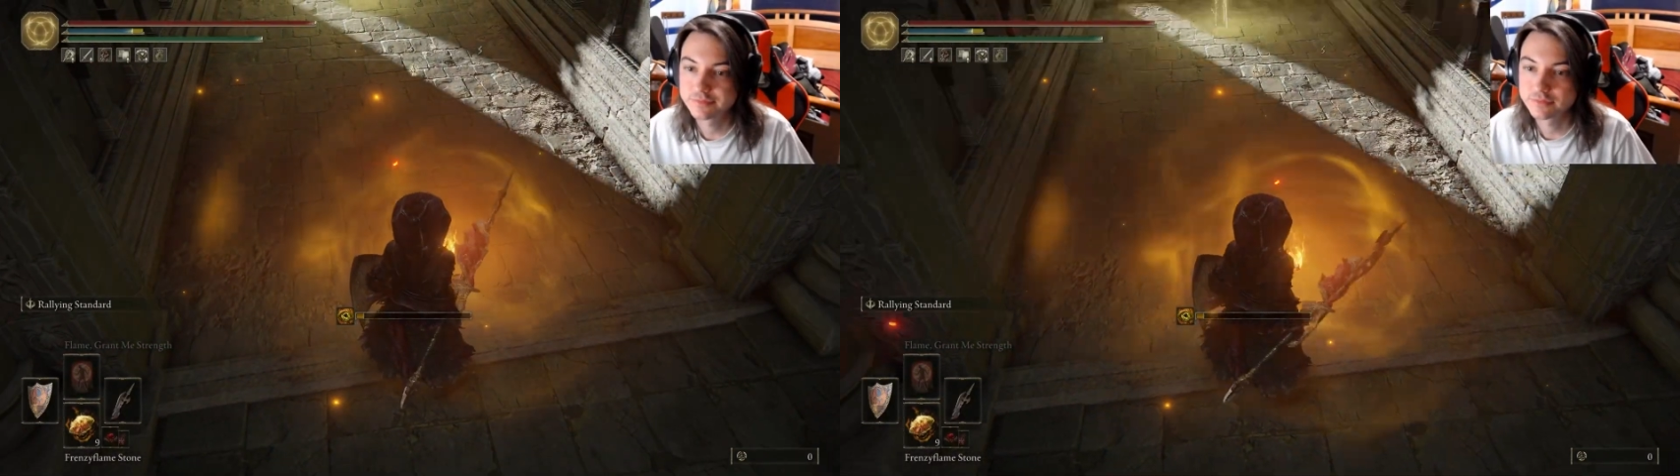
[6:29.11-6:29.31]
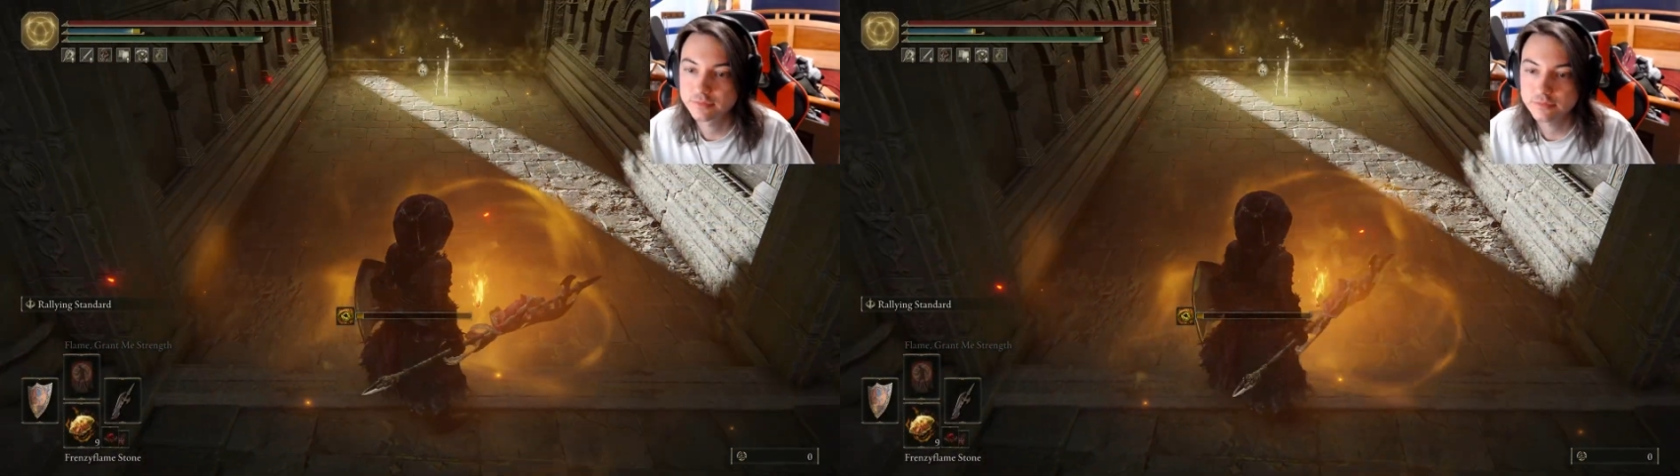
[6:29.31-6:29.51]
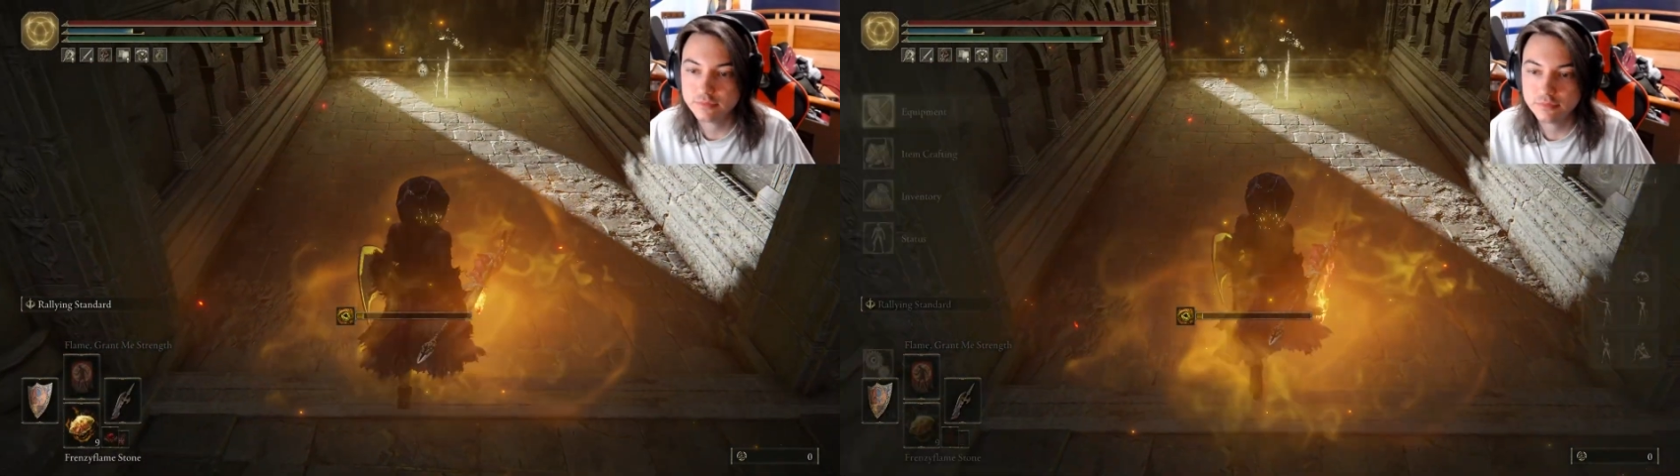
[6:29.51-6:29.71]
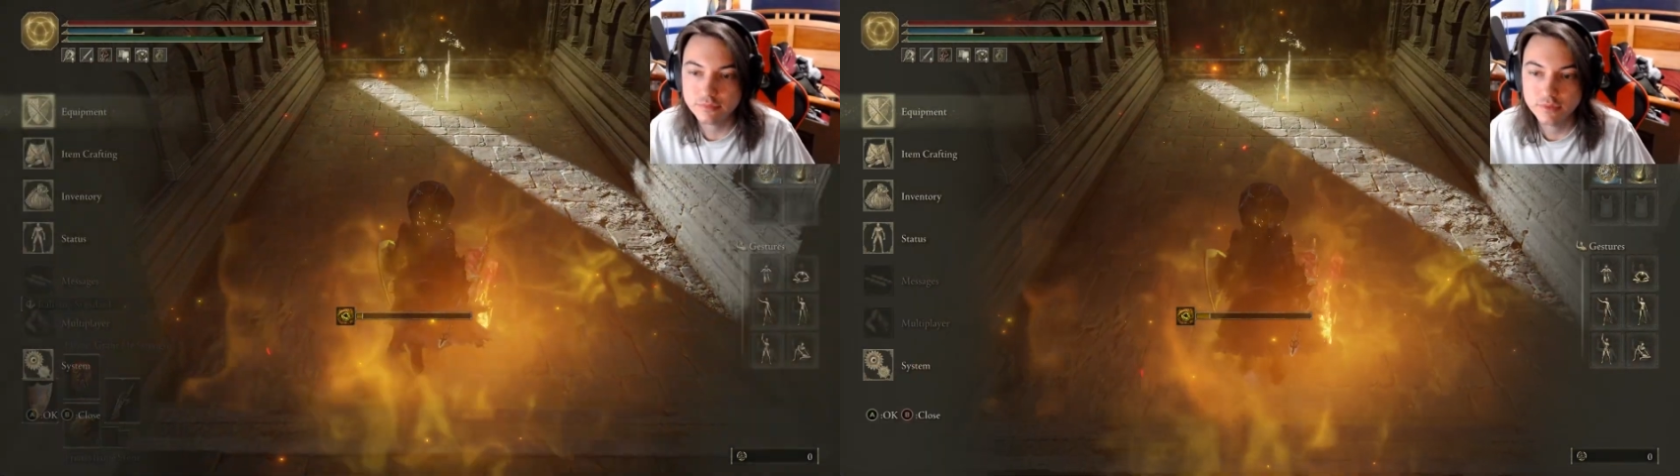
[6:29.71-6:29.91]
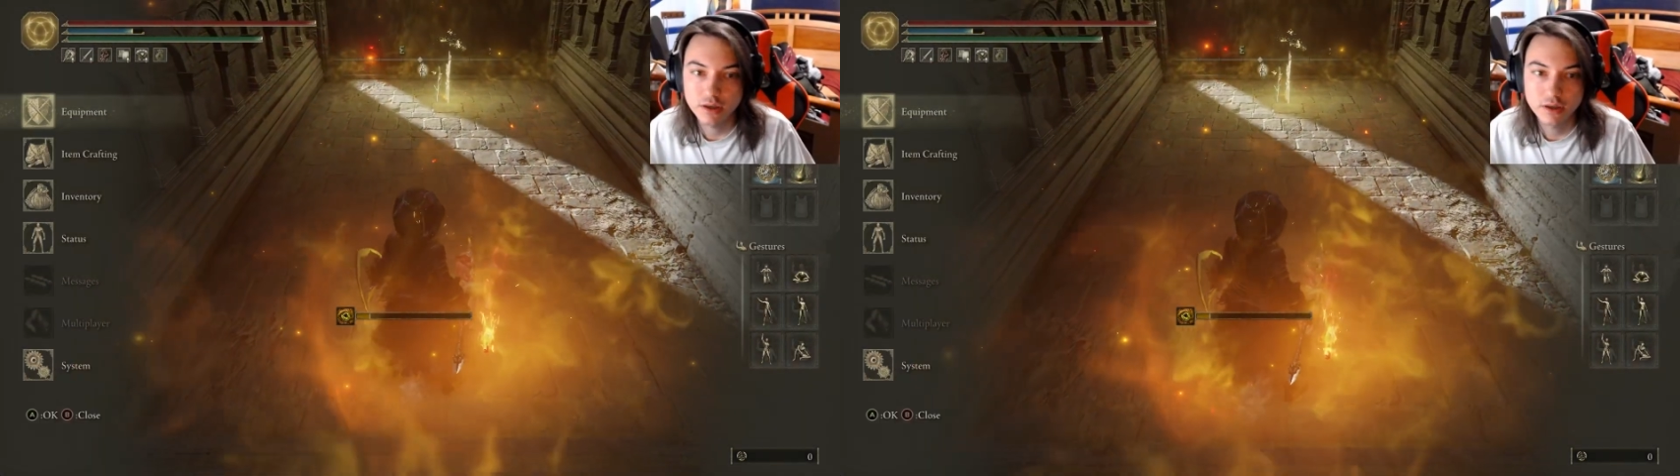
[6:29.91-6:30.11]
I realized
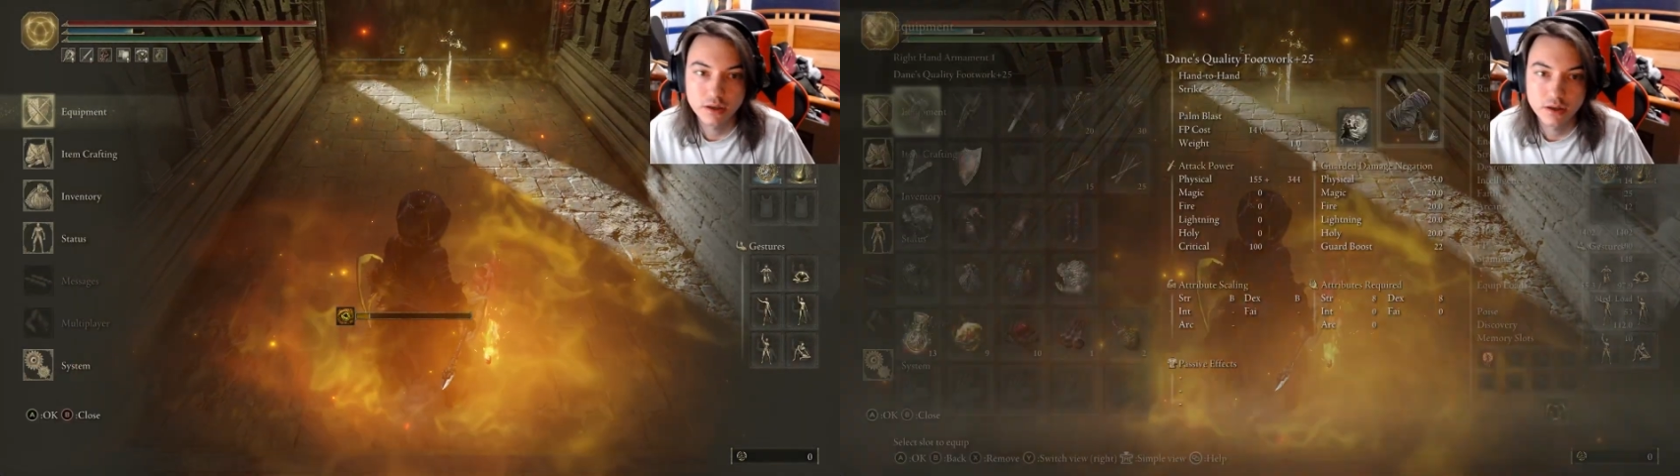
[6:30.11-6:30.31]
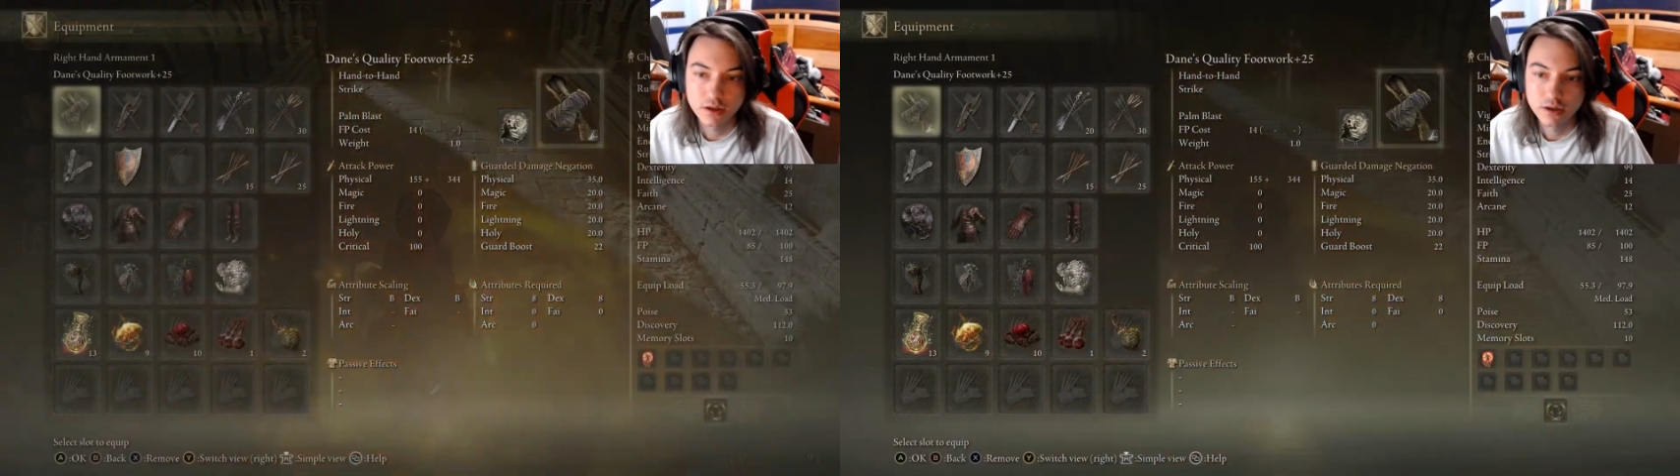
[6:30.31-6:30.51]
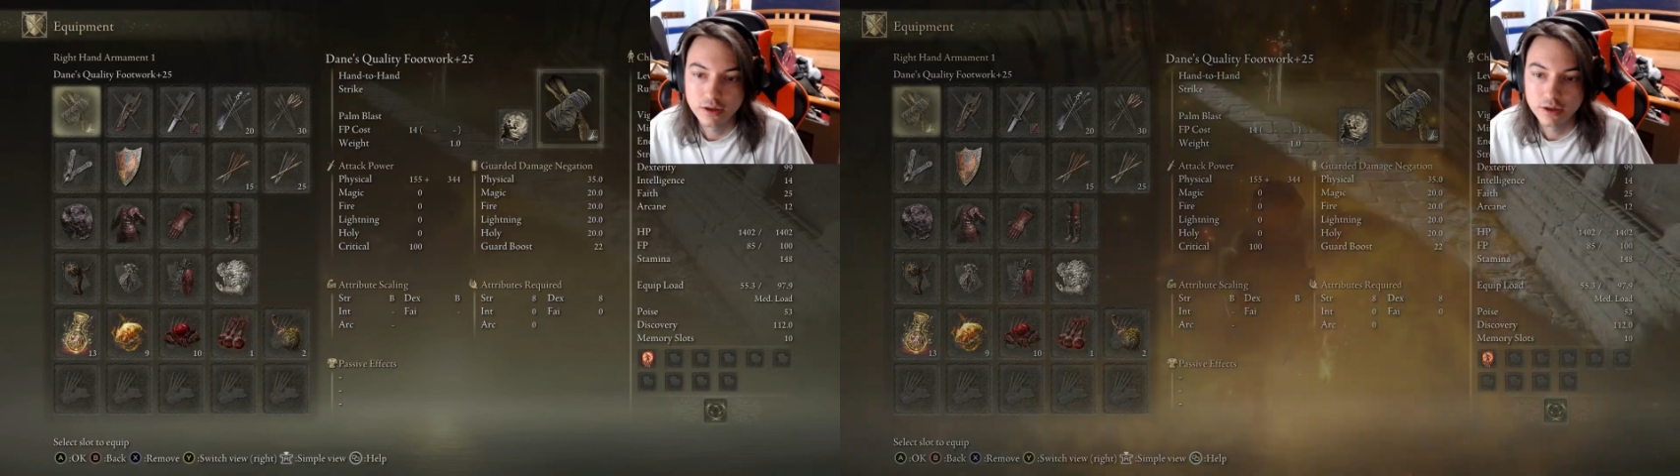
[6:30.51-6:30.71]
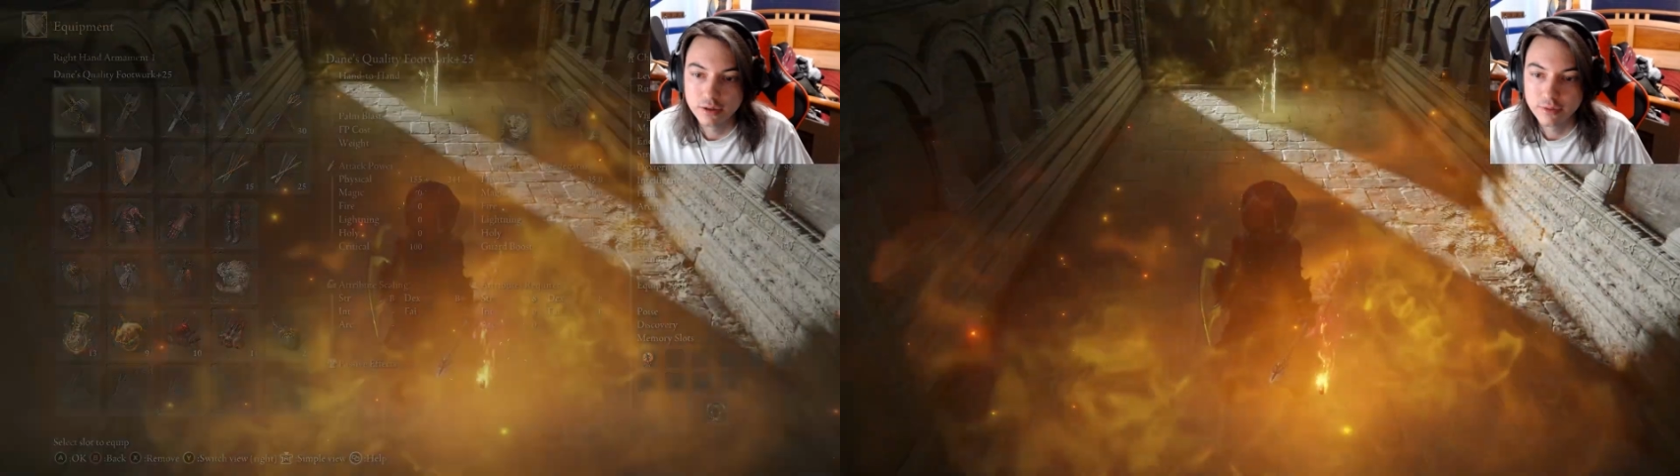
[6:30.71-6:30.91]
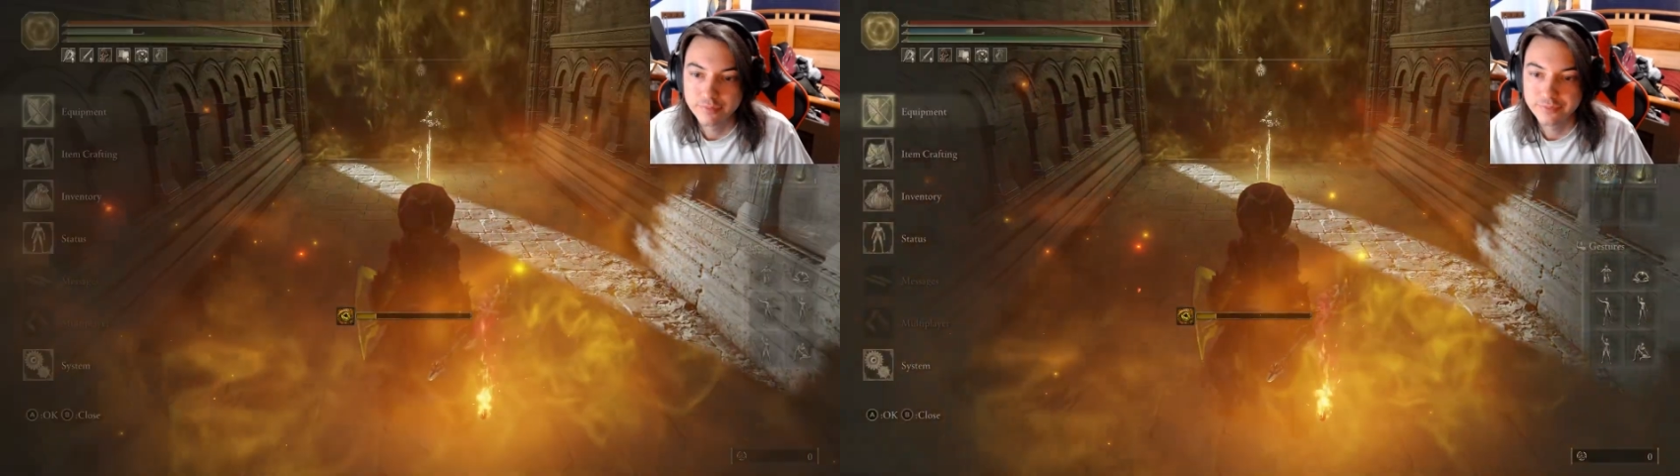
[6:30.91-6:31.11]
that the commander's
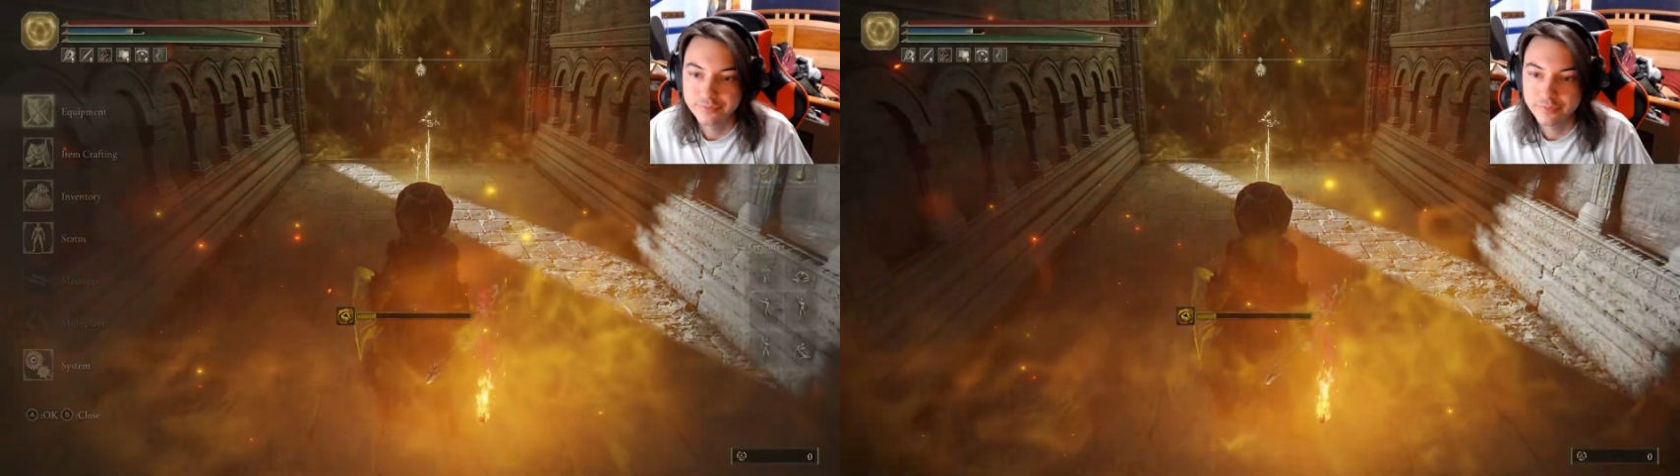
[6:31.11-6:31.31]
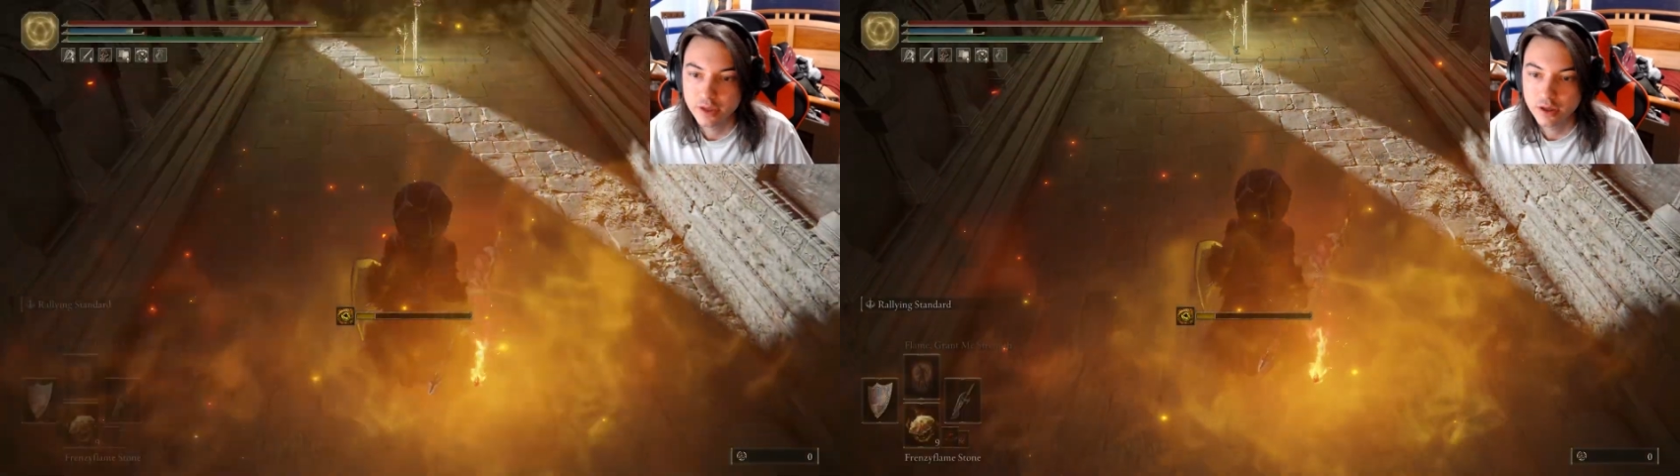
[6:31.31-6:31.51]
standard buff